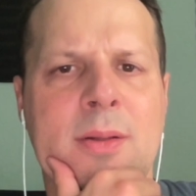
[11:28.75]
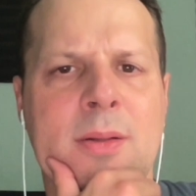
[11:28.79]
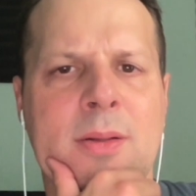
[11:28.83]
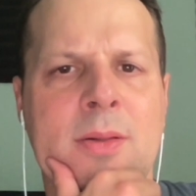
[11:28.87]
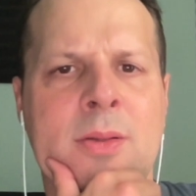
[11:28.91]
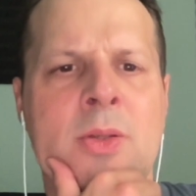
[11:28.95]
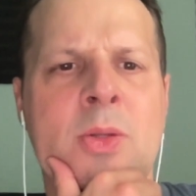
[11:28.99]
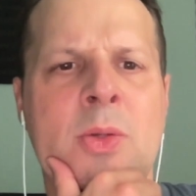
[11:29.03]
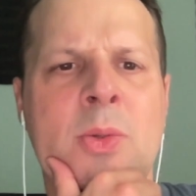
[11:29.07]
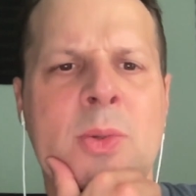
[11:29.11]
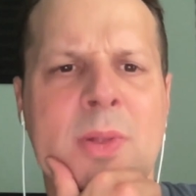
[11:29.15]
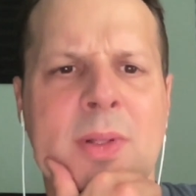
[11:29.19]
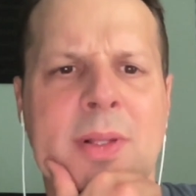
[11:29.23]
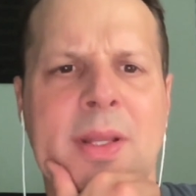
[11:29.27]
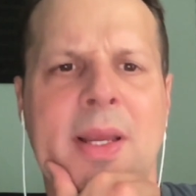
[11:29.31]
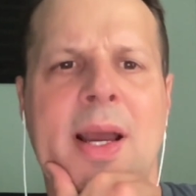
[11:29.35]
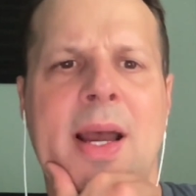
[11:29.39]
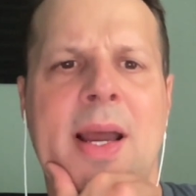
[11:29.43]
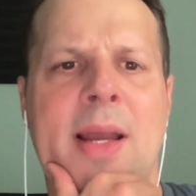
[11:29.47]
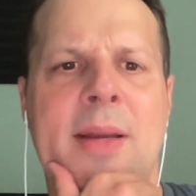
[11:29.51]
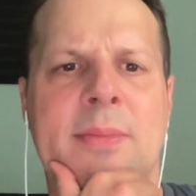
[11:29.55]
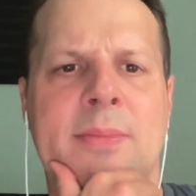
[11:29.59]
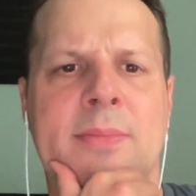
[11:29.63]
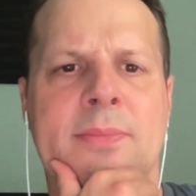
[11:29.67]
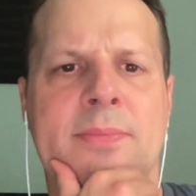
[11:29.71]

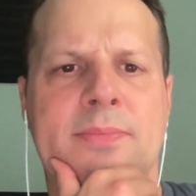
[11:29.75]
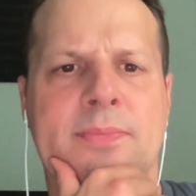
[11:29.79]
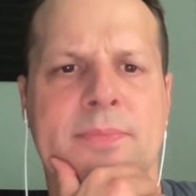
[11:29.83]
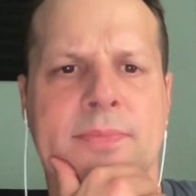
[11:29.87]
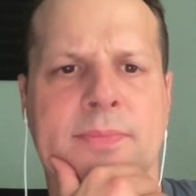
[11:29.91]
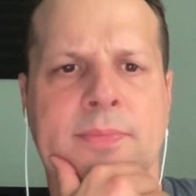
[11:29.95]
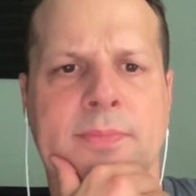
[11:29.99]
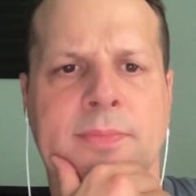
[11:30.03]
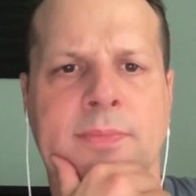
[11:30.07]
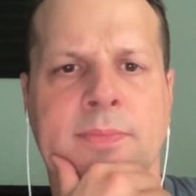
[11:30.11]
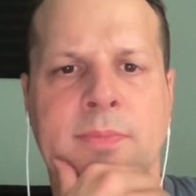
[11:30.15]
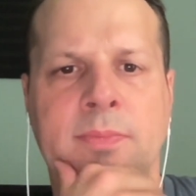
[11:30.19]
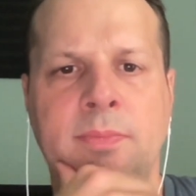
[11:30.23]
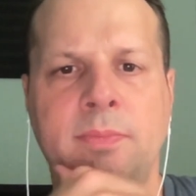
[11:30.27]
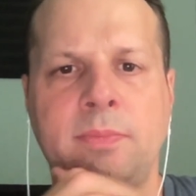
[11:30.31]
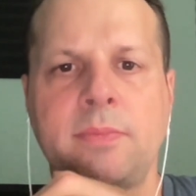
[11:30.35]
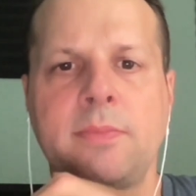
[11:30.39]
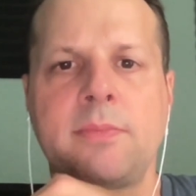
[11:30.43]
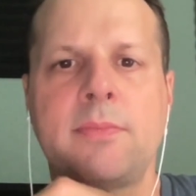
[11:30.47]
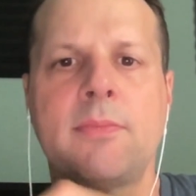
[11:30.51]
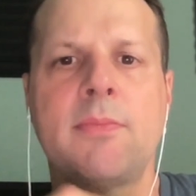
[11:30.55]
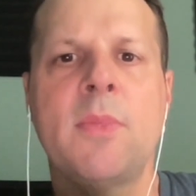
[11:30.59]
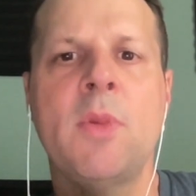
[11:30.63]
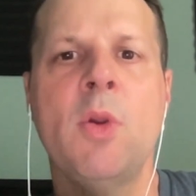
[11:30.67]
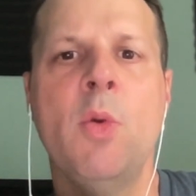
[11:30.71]
nuclei?
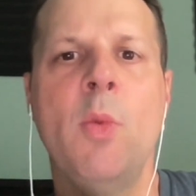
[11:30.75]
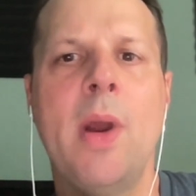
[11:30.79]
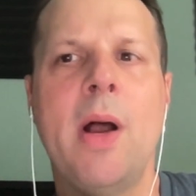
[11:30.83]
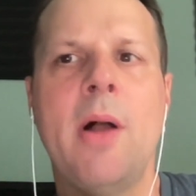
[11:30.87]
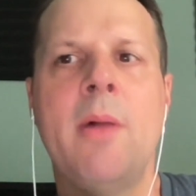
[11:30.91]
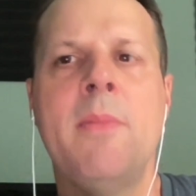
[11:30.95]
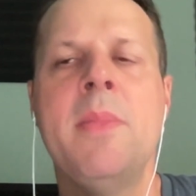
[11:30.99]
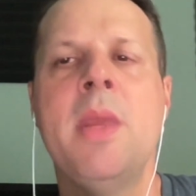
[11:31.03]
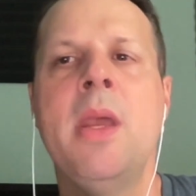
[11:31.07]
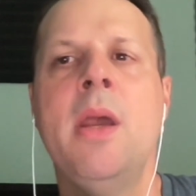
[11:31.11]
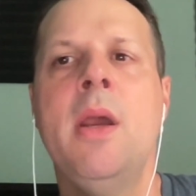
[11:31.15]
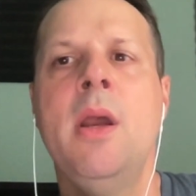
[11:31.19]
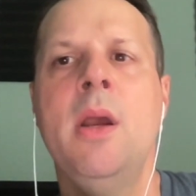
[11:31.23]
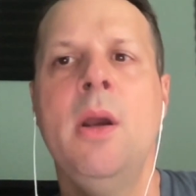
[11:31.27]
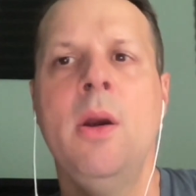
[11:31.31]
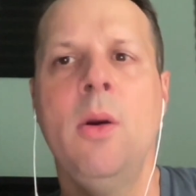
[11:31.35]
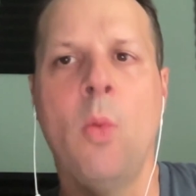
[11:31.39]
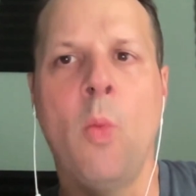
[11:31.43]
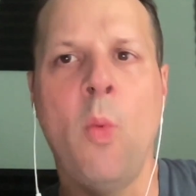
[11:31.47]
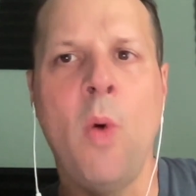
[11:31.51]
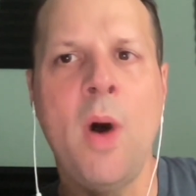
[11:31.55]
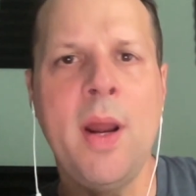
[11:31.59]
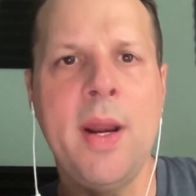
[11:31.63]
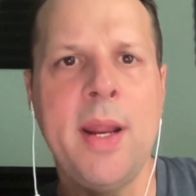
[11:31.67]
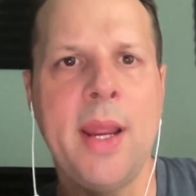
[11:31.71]
Well,
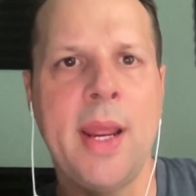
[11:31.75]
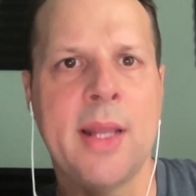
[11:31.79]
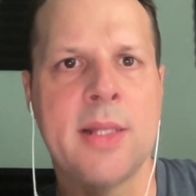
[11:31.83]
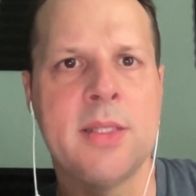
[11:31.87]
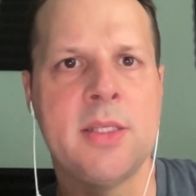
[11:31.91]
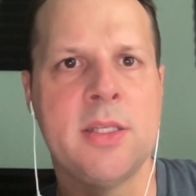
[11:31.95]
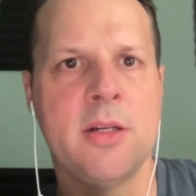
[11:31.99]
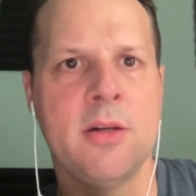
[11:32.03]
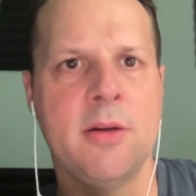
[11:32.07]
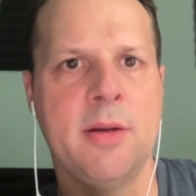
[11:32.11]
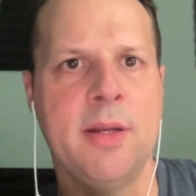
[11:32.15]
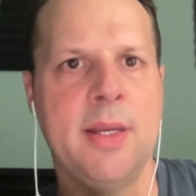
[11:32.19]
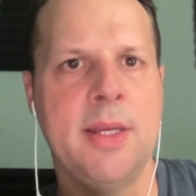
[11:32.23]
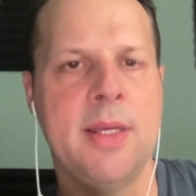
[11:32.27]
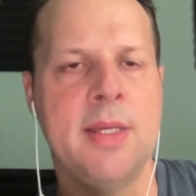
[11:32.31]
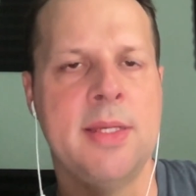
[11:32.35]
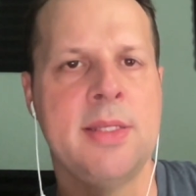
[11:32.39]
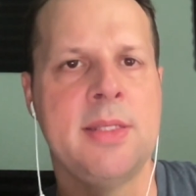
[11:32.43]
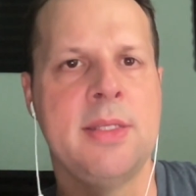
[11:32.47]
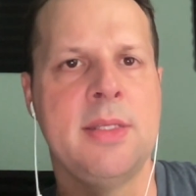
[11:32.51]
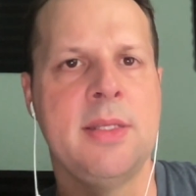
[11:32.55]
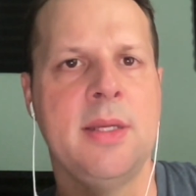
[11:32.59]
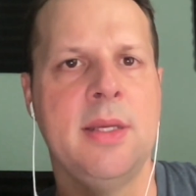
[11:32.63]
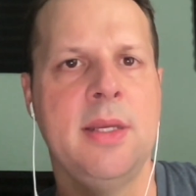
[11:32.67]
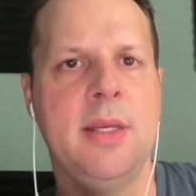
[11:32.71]
one answer
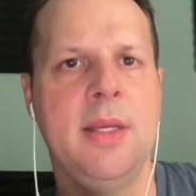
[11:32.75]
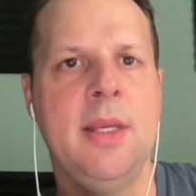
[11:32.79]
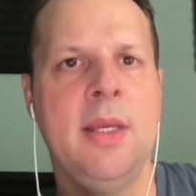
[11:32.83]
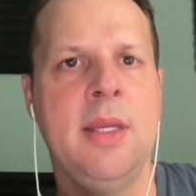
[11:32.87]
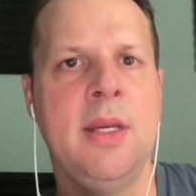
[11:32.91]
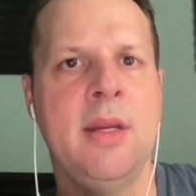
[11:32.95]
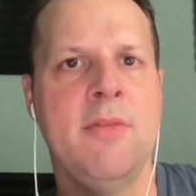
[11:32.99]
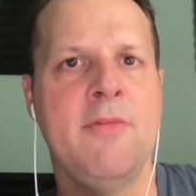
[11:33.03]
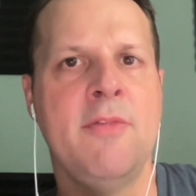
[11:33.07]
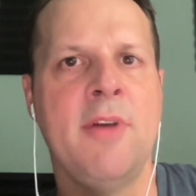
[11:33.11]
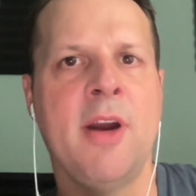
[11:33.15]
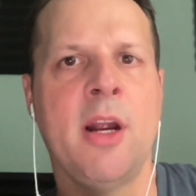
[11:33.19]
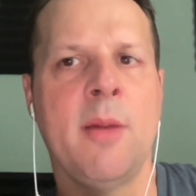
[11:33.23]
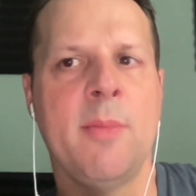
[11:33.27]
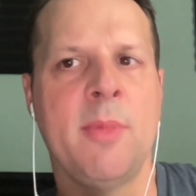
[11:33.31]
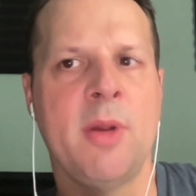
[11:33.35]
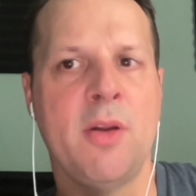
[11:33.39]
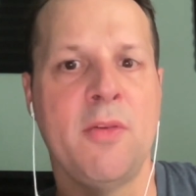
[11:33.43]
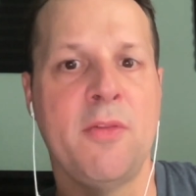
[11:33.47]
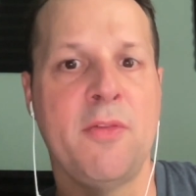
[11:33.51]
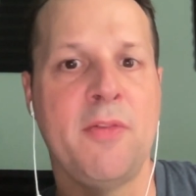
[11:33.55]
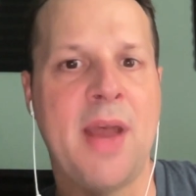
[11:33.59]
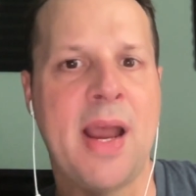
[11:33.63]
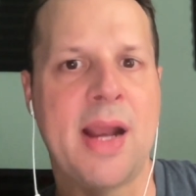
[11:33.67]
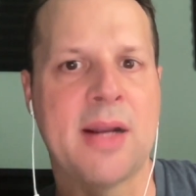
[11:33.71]
is in
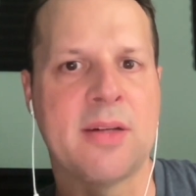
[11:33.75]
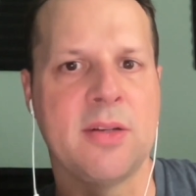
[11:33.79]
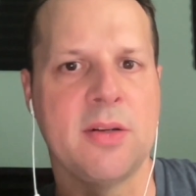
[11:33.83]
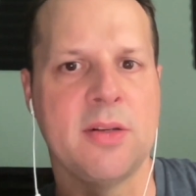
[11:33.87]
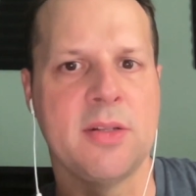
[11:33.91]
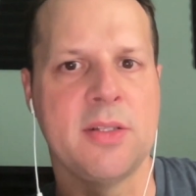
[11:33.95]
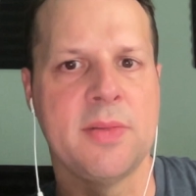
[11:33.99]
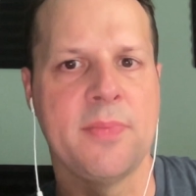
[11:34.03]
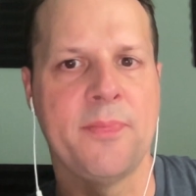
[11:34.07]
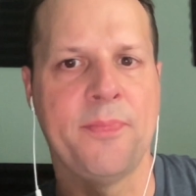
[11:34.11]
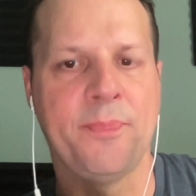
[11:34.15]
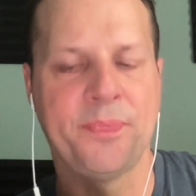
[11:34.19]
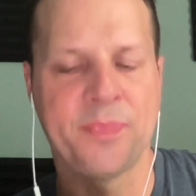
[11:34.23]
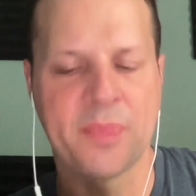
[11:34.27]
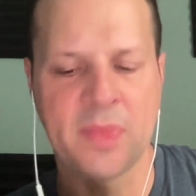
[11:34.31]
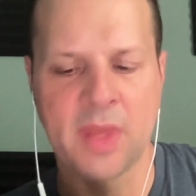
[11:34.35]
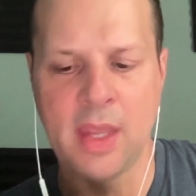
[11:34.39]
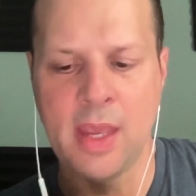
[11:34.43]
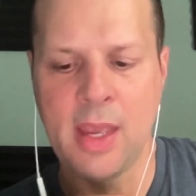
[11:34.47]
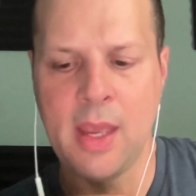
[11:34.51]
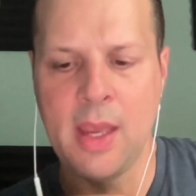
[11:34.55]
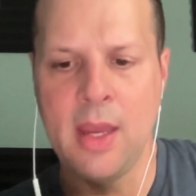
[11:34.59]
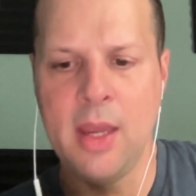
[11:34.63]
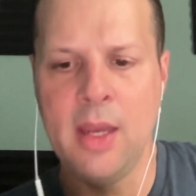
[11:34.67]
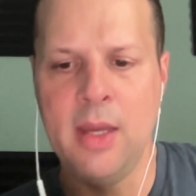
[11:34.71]
environmental factors,
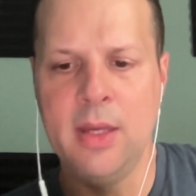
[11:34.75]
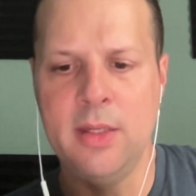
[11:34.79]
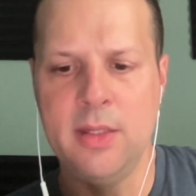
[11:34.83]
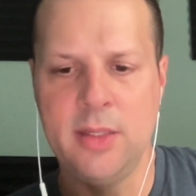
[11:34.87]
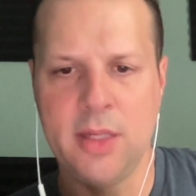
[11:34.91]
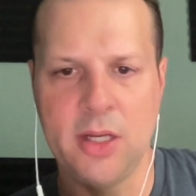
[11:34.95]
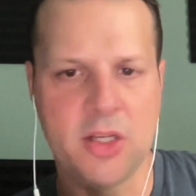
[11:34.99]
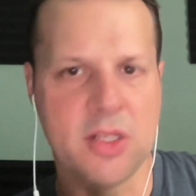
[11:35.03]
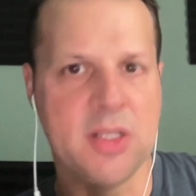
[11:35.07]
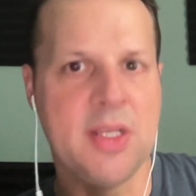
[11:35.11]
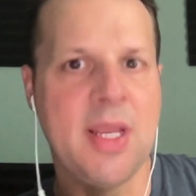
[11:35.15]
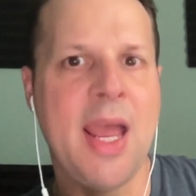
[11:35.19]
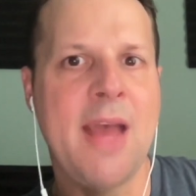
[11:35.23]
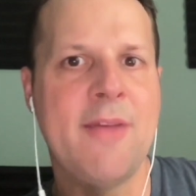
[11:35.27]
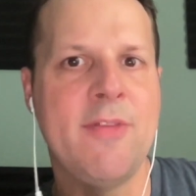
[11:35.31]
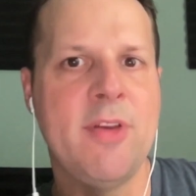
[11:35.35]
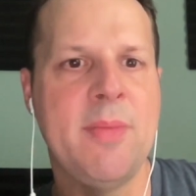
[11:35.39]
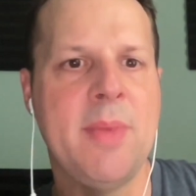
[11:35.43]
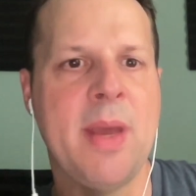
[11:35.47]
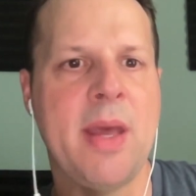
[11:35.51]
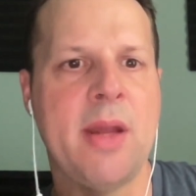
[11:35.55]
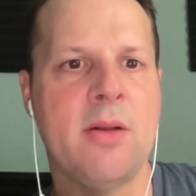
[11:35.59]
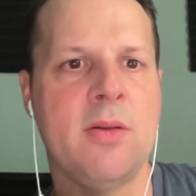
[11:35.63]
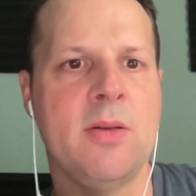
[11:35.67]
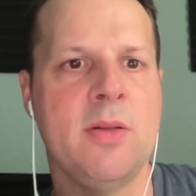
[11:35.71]
such as heavy
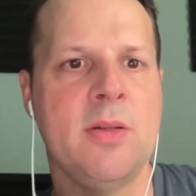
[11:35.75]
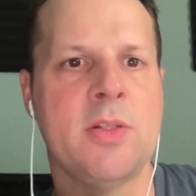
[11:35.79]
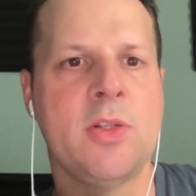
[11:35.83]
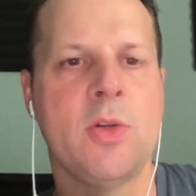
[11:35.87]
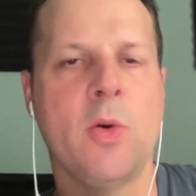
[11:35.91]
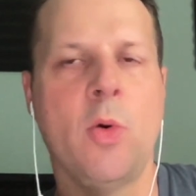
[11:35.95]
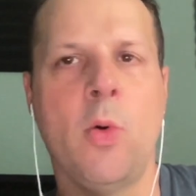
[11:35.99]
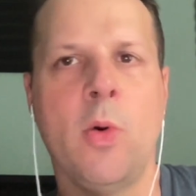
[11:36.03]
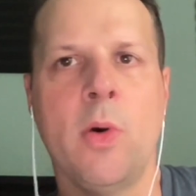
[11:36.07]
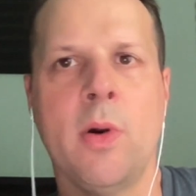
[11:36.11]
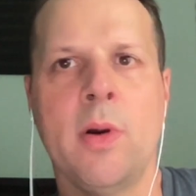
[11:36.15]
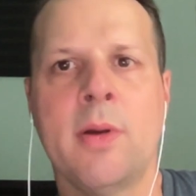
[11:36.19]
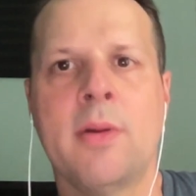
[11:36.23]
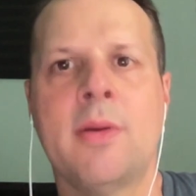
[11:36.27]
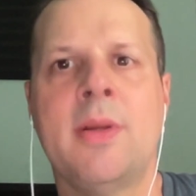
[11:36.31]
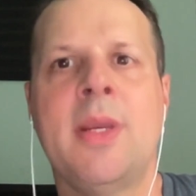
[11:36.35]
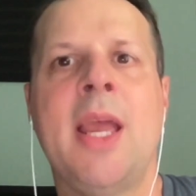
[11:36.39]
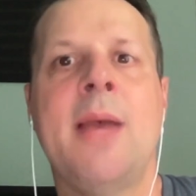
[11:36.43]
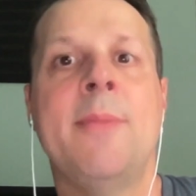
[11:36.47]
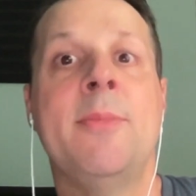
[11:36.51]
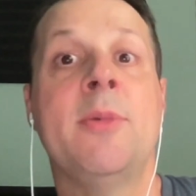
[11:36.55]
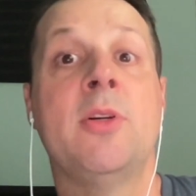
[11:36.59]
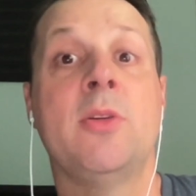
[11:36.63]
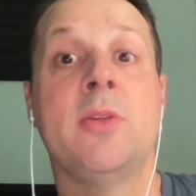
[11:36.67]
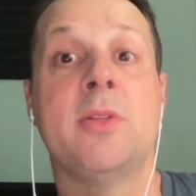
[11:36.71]
metals or
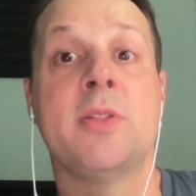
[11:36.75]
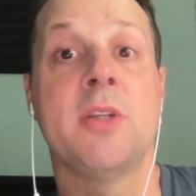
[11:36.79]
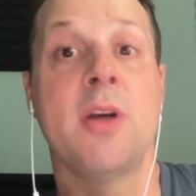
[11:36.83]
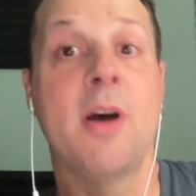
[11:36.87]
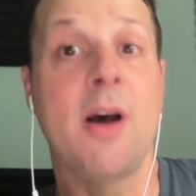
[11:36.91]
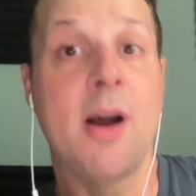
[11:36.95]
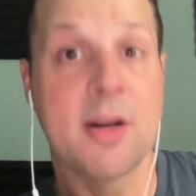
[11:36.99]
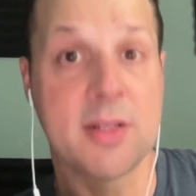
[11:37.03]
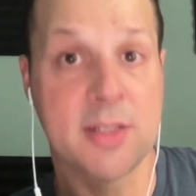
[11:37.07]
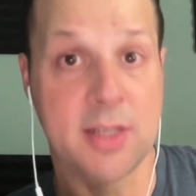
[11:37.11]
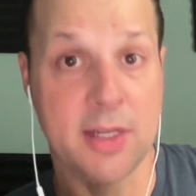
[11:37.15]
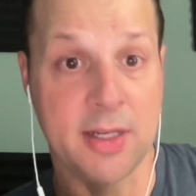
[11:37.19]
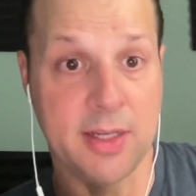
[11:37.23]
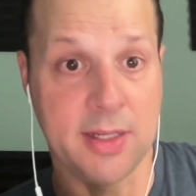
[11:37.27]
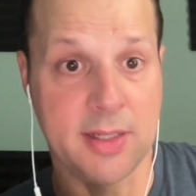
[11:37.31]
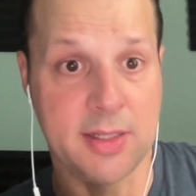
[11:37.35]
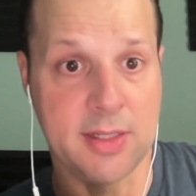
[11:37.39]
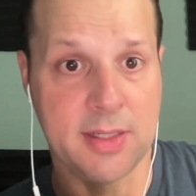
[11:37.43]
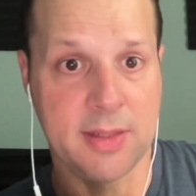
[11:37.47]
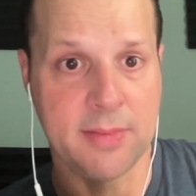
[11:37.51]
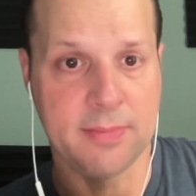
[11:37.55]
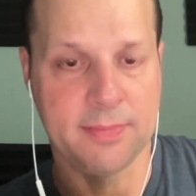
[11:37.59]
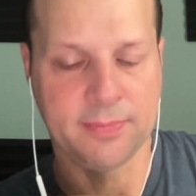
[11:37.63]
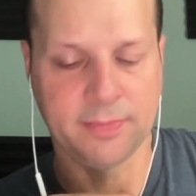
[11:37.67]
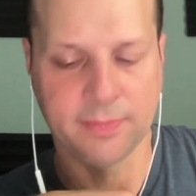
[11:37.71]
chemical toxicants.